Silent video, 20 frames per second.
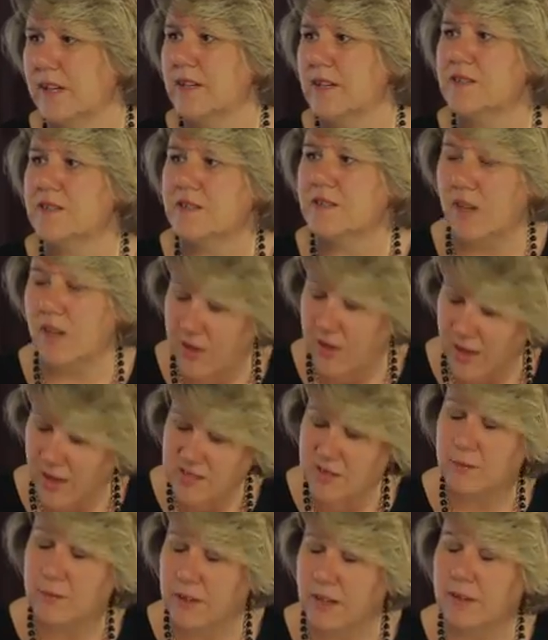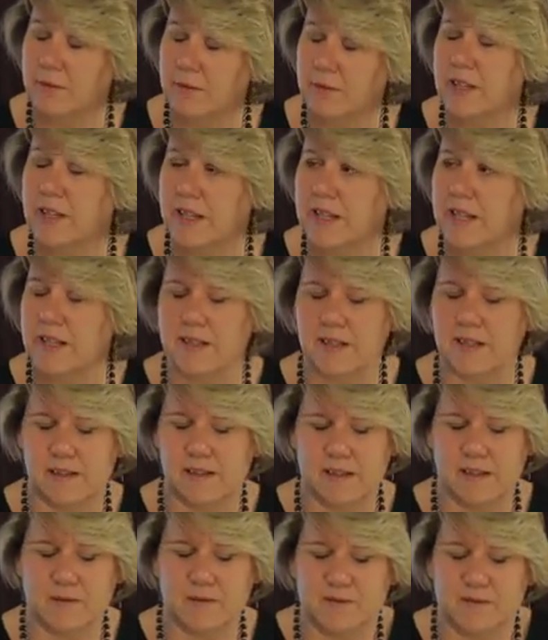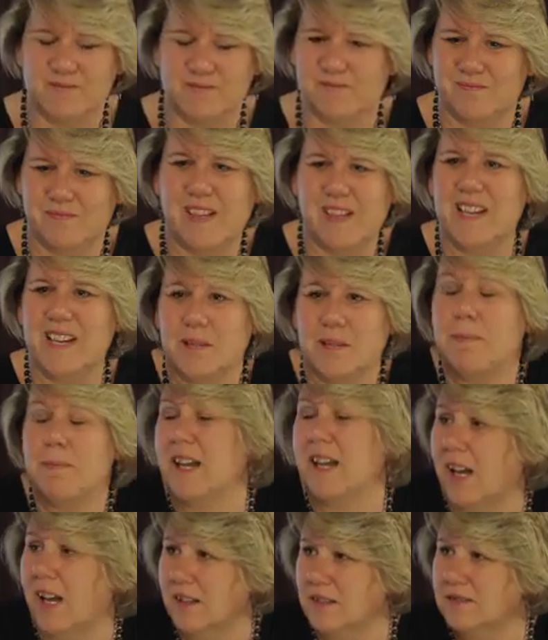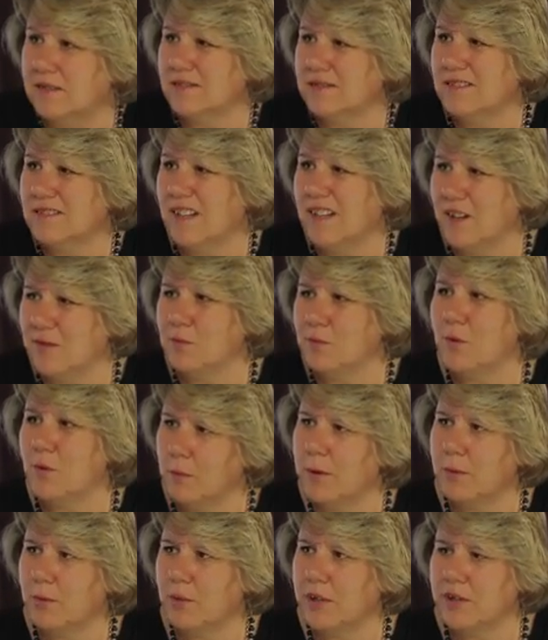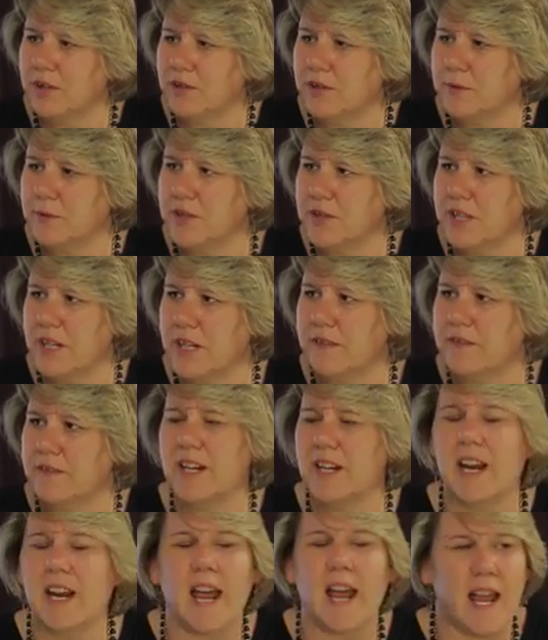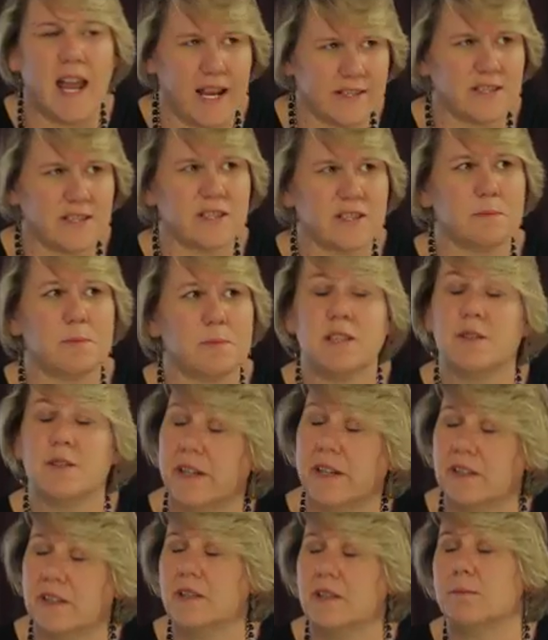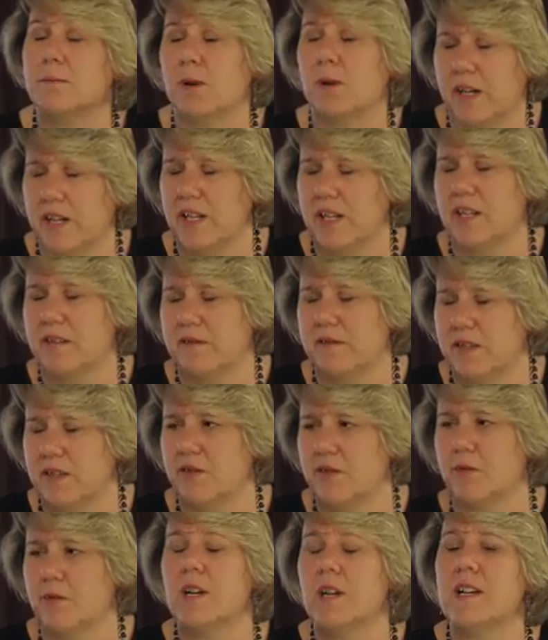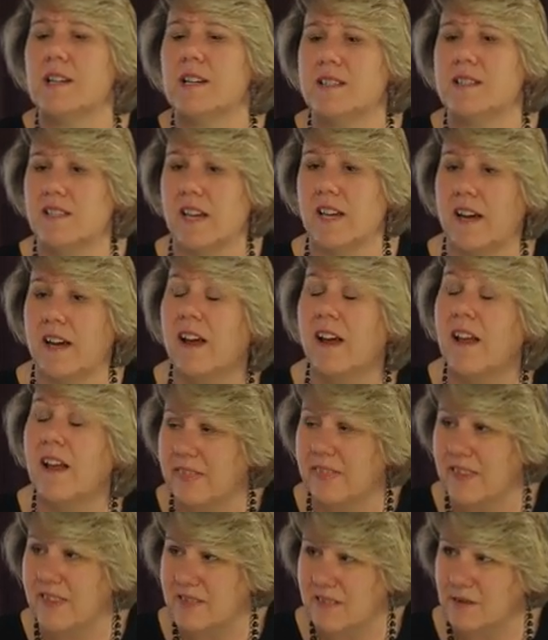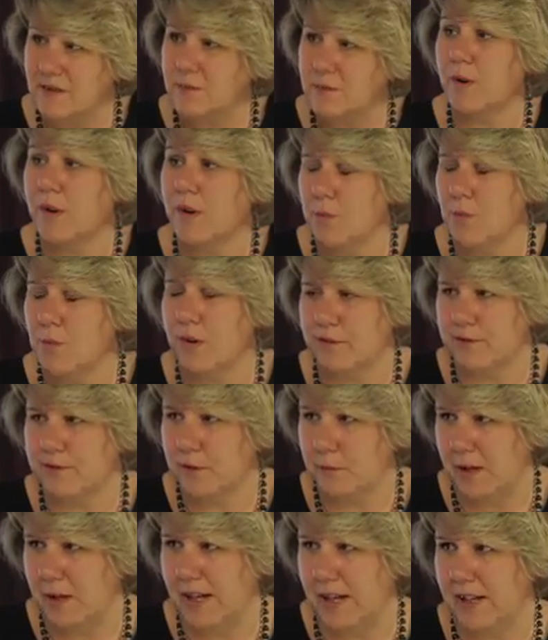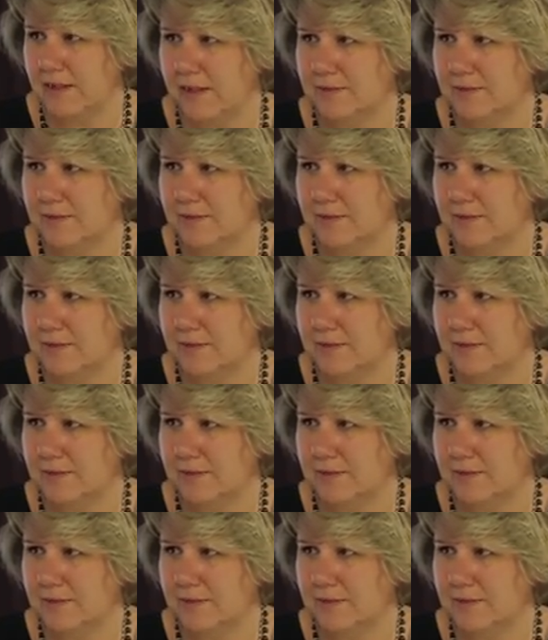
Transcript: So that's a really, it's a pillar of what we're wanting to achieve. It has to be directed by an individual saying, this is what I want for me.